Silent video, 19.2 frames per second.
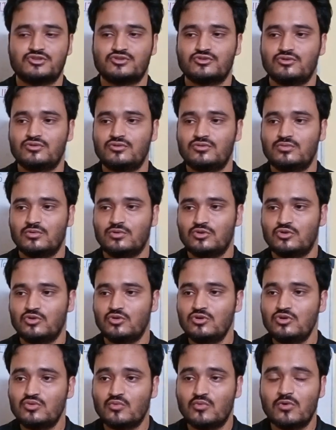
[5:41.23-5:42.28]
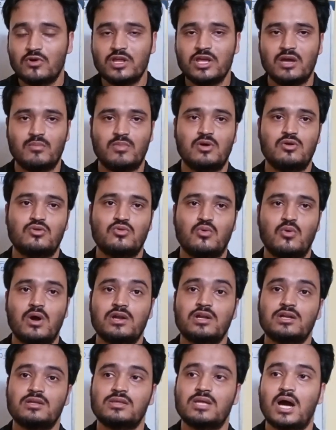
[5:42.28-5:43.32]
So don't worry about
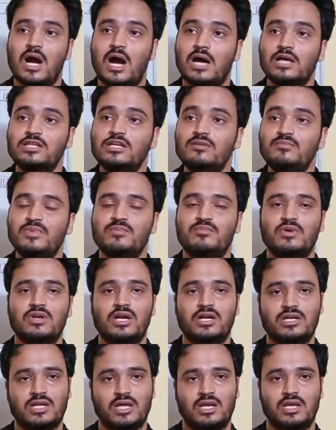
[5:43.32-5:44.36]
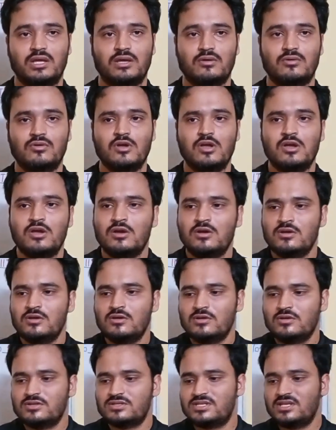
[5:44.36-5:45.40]
what the other people are telling you.
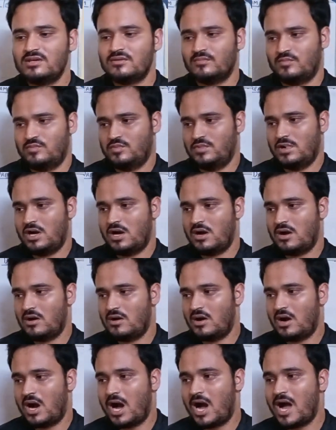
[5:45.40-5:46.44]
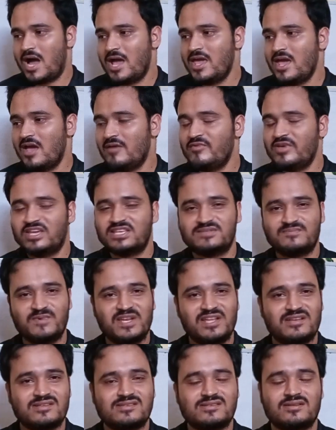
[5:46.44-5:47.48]
See, I have
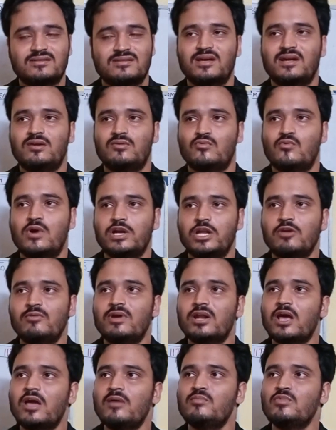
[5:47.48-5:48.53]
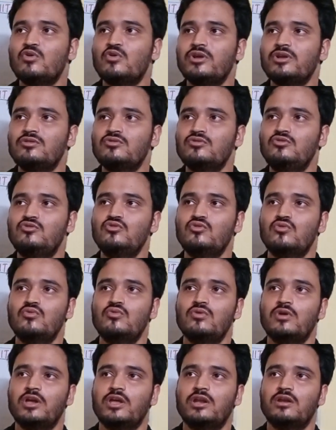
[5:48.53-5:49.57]
experienced that whatever I am going to
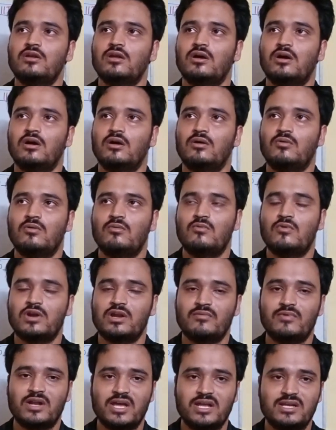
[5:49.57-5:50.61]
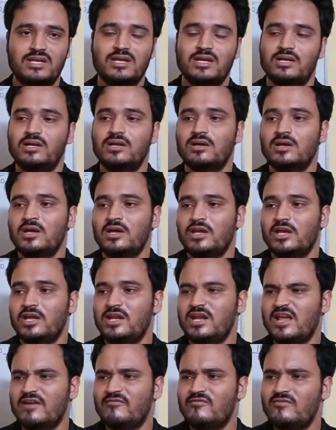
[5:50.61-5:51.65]
do in whatever I did
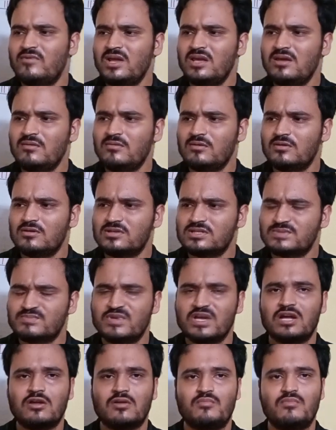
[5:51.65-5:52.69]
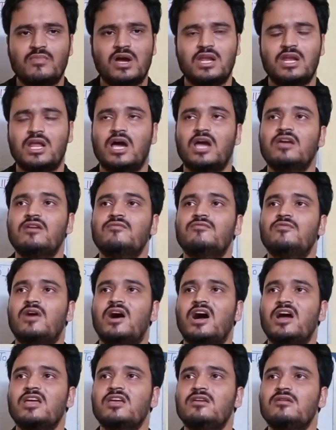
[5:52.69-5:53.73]
in every sphere of my life,
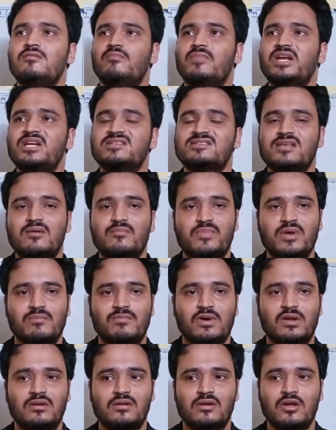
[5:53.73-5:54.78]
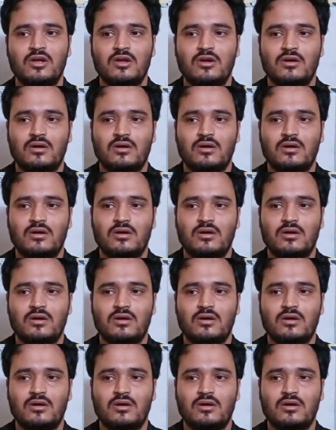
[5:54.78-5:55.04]
I met some people